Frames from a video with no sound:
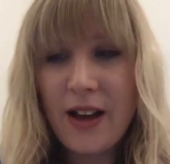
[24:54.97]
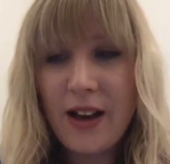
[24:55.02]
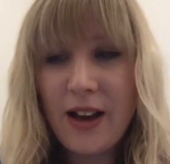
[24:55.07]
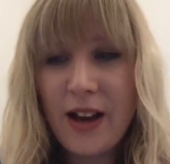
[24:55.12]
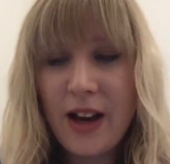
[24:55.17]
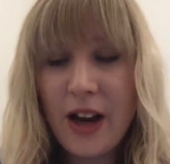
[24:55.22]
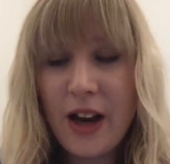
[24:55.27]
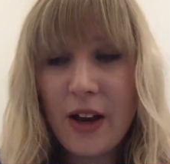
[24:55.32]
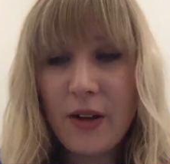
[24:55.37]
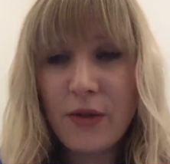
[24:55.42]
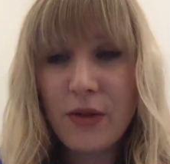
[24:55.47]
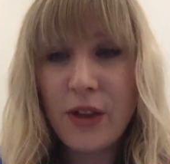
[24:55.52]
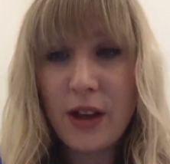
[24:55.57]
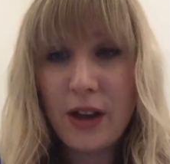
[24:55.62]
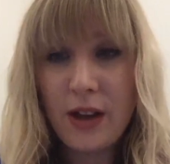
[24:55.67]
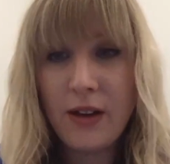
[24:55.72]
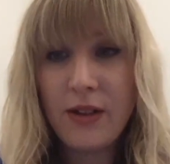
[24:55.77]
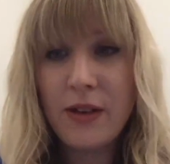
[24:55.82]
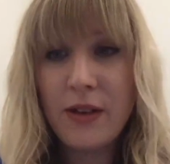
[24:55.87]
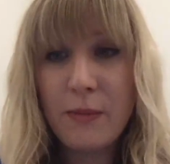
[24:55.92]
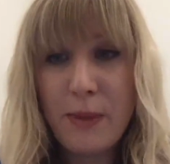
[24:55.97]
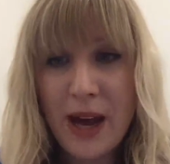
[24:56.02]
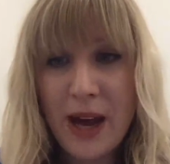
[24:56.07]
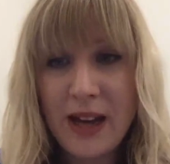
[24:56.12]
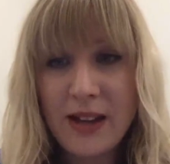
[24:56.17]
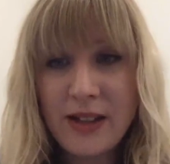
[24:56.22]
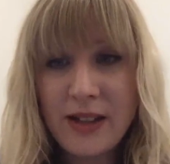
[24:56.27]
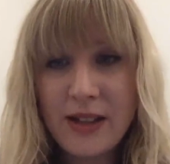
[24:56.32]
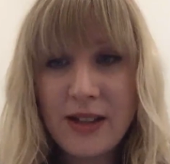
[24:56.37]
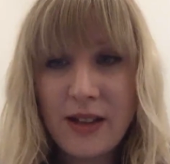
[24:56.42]
you know, the
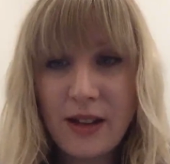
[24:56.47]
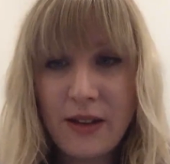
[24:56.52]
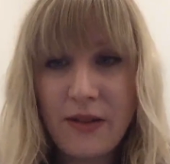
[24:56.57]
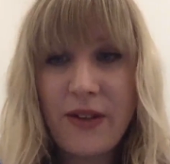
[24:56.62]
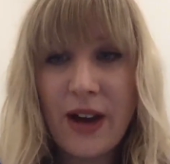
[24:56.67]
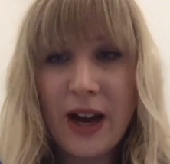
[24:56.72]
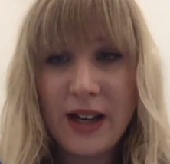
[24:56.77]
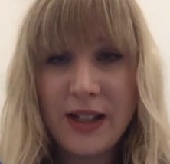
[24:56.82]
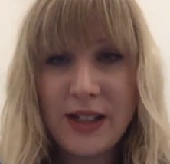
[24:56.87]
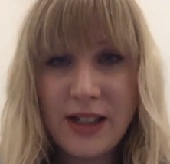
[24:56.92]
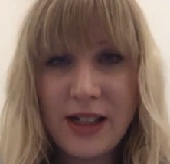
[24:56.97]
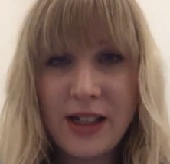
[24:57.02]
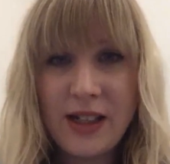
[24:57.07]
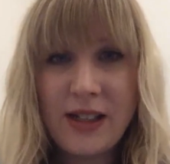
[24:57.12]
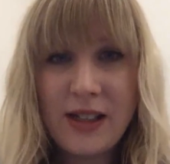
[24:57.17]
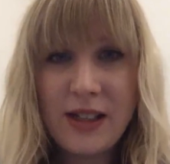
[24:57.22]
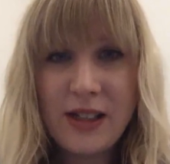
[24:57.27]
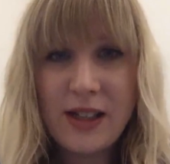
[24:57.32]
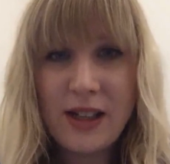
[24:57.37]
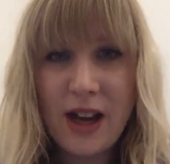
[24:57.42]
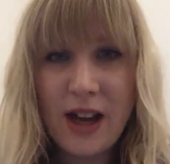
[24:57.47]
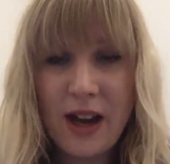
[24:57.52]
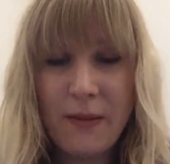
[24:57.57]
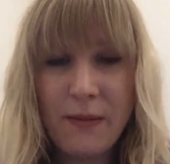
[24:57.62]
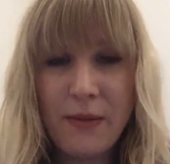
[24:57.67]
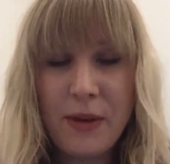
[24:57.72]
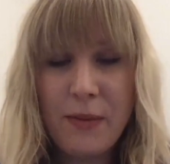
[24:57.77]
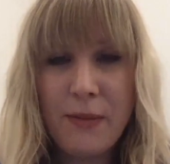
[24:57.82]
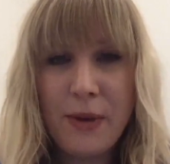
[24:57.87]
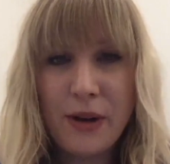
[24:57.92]
best, the fastest,
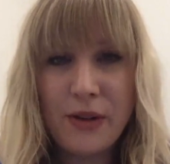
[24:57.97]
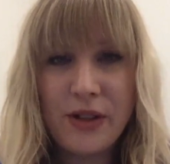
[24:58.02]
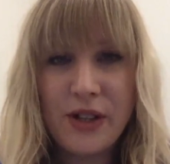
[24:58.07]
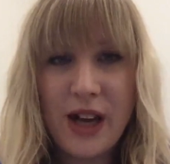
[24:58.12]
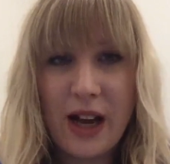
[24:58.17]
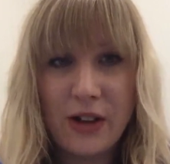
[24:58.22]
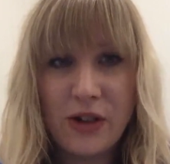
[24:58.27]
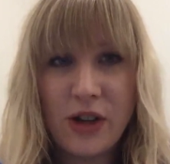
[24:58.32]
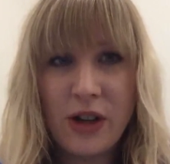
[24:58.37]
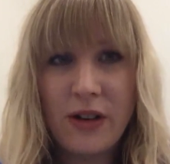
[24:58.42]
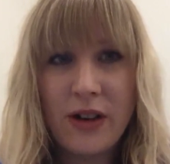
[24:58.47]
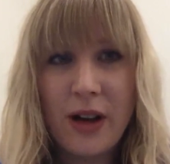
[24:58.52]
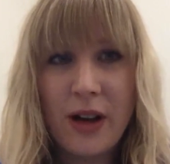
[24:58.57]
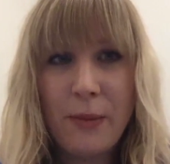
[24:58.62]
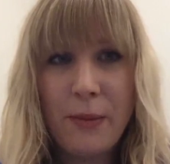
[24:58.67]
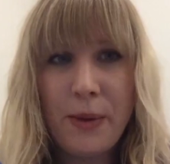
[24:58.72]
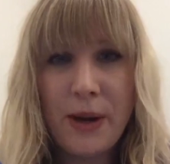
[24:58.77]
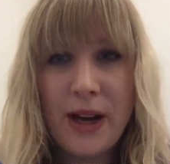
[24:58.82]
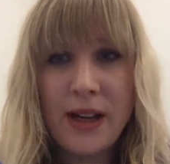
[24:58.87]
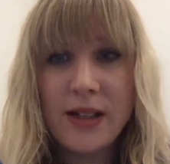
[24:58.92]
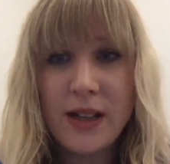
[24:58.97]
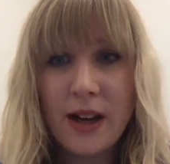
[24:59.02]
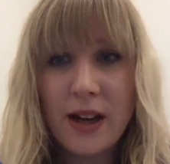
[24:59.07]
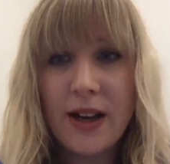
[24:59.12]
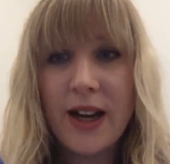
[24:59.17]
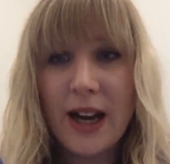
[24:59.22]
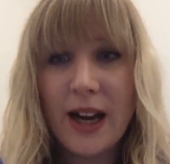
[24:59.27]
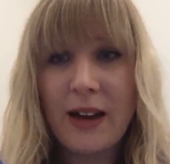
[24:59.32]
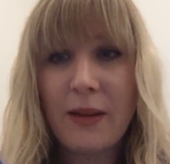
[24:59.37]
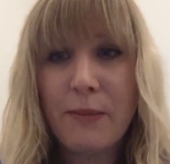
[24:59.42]
the most agile companies are
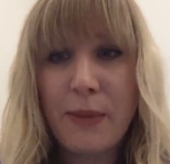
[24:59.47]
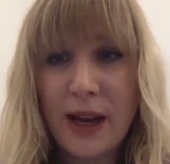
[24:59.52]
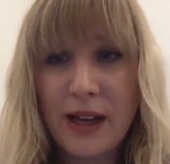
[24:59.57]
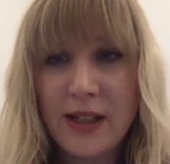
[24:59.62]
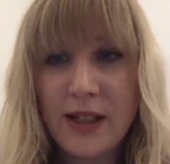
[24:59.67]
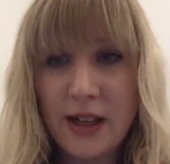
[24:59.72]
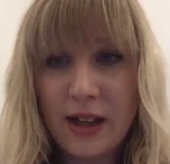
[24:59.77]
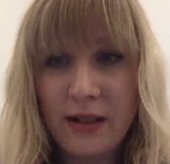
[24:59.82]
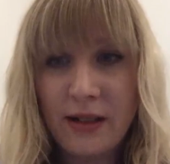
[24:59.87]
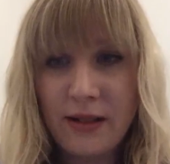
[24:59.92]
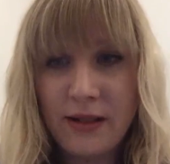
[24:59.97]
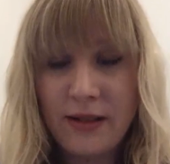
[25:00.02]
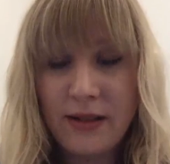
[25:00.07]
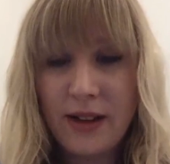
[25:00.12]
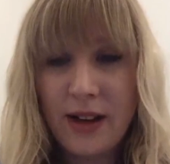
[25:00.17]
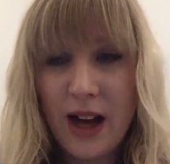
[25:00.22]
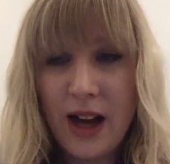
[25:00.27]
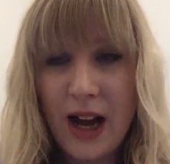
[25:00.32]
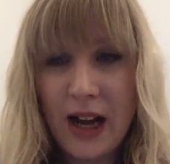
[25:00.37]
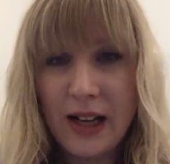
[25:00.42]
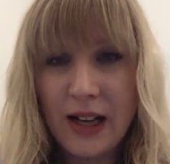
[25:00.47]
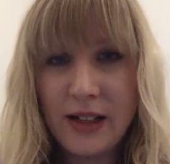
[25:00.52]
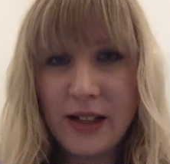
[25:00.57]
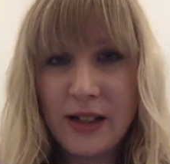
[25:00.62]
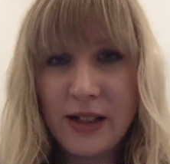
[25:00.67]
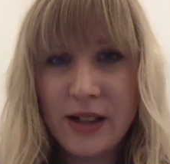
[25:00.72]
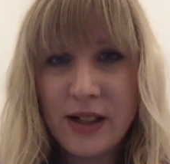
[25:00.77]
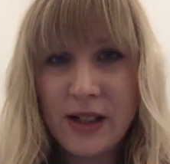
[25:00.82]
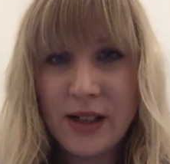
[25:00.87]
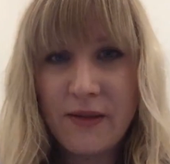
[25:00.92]
getting better,
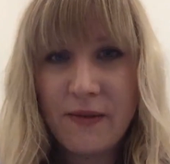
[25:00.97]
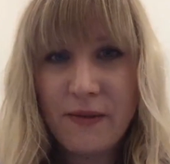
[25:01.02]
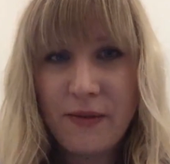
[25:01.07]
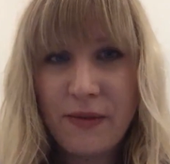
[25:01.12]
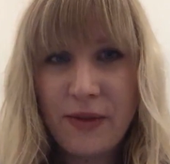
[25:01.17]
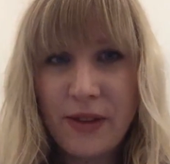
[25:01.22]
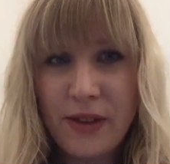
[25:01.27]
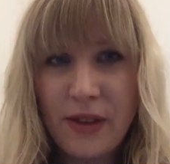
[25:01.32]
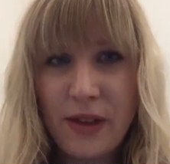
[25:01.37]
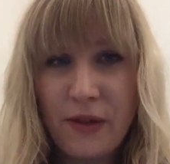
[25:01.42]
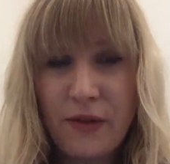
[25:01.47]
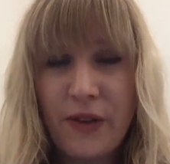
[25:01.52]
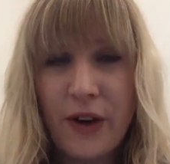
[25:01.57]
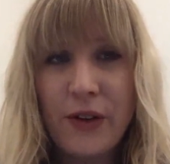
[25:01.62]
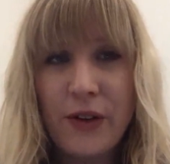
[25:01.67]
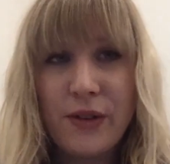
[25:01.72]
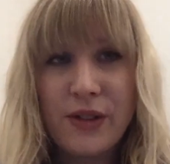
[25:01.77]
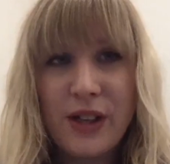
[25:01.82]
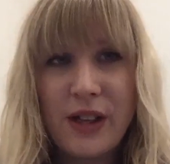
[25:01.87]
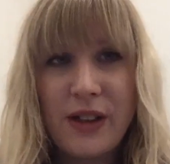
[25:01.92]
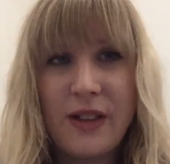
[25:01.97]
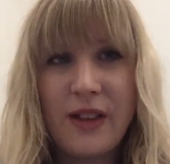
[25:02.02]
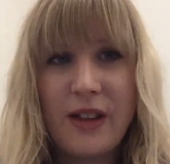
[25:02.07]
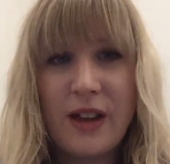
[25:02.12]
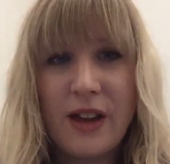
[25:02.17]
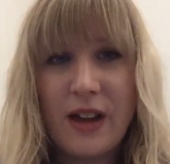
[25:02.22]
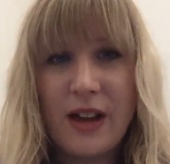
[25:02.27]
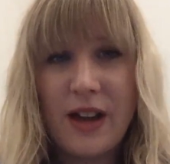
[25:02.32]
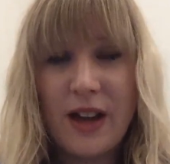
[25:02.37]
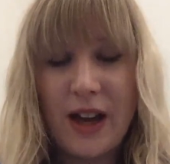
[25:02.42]
and the folks
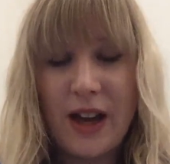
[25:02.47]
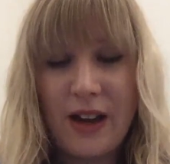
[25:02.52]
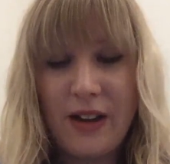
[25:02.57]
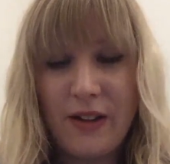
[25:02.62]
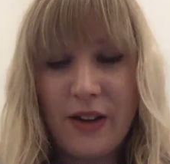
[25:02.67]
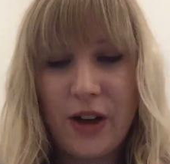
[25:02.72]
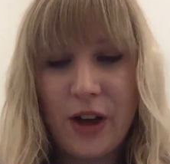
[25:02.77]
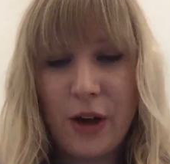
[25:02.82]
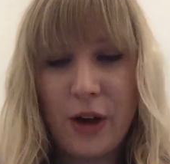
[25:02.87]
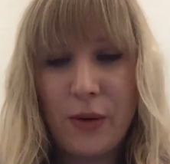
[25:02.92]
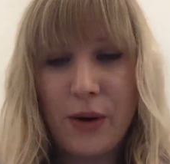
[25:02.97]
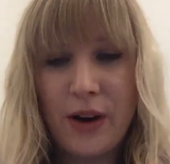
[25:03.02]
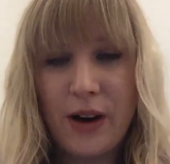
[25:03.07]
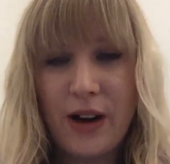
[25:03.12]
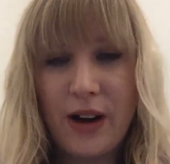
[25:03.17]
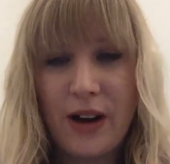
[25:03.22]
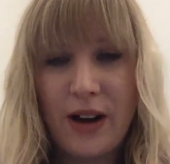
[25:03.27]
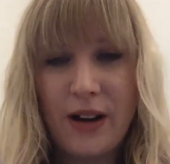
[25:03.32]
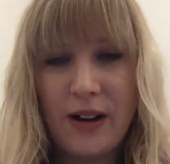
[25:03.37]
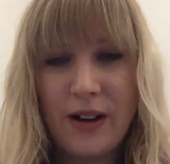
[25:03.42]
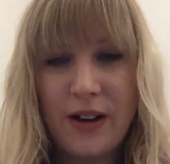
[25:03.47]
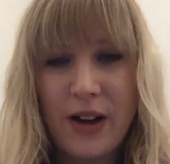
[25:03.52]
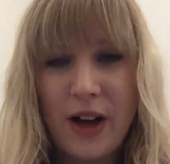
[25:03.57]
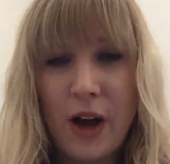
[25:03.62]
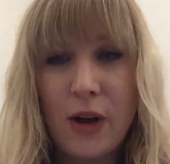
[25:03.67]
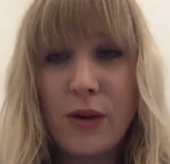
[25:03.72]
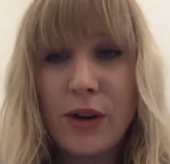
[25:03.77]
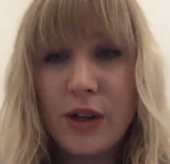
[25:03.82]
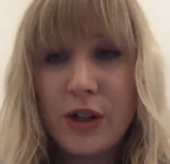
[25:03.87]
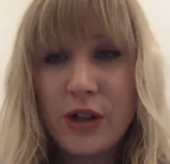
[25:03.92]
who are
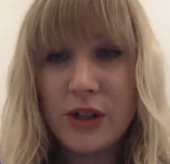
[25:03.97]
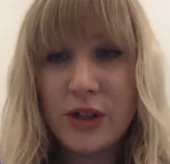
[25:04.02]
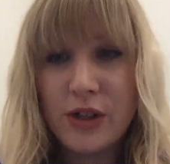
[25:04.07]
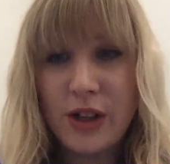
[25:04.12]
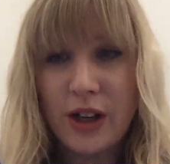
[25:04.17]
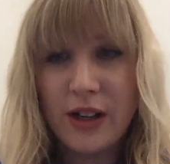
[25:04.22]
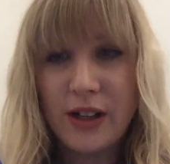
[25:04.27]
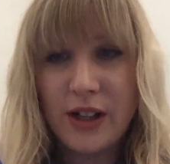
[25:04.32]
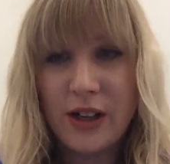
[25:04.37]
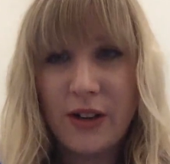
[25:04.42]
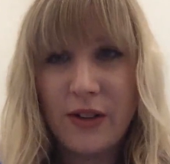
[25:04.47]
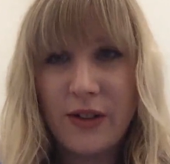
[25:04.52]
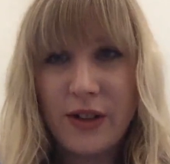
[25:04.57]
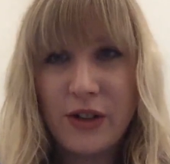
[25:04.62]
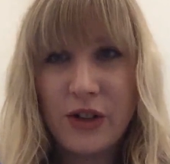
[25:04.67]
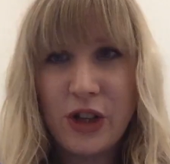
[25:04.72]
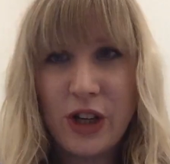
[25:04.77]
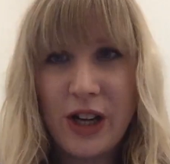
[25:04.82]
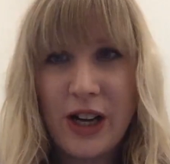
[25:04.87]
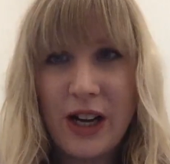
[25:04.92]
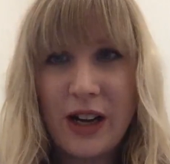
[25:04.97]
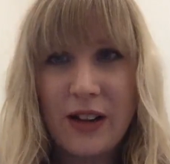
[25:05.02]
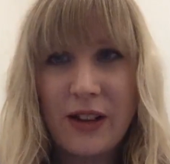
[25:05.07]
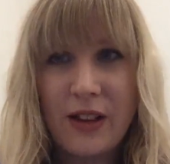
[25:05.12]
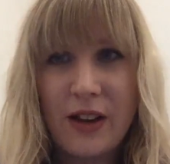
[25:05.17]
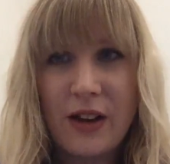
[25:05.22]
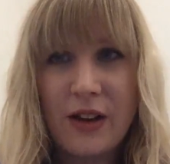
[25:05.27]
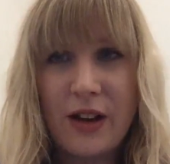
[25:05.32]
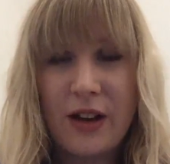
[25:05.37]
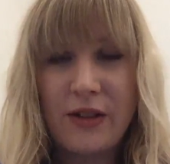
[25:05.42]
only starting on this journey
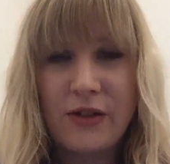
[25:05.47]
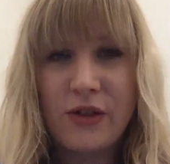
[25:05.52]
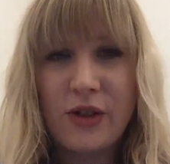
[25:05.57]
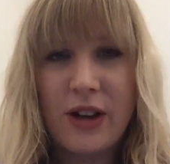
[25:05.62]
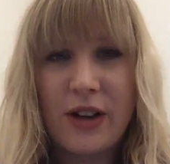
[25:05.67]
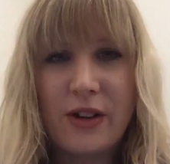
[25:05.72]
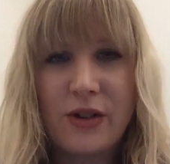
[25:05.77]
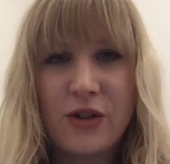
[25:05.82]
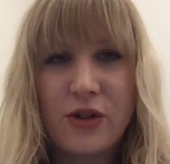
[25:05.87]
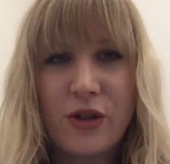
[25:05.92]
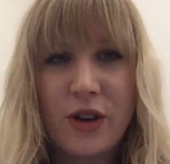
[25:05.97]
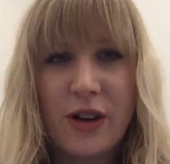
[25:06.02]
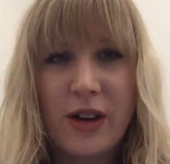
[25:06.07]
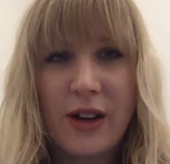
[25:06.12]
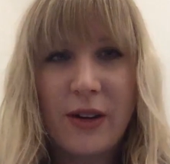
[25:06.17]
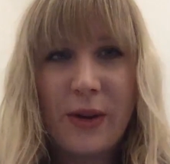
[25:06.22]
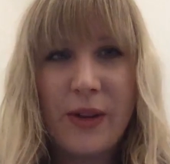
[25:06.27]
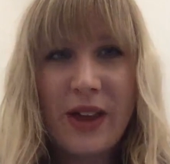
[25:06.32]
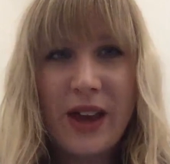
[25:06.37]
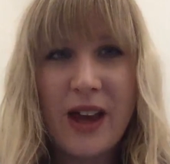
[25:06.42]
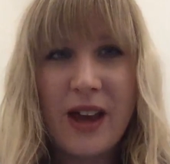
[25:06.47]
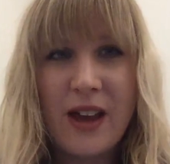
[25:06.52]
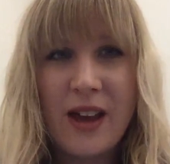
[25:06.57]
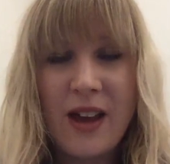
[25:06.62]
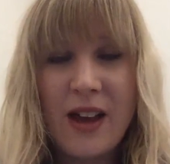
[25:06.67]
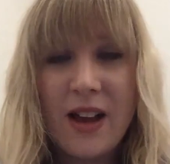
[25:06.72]
and are struggling with it,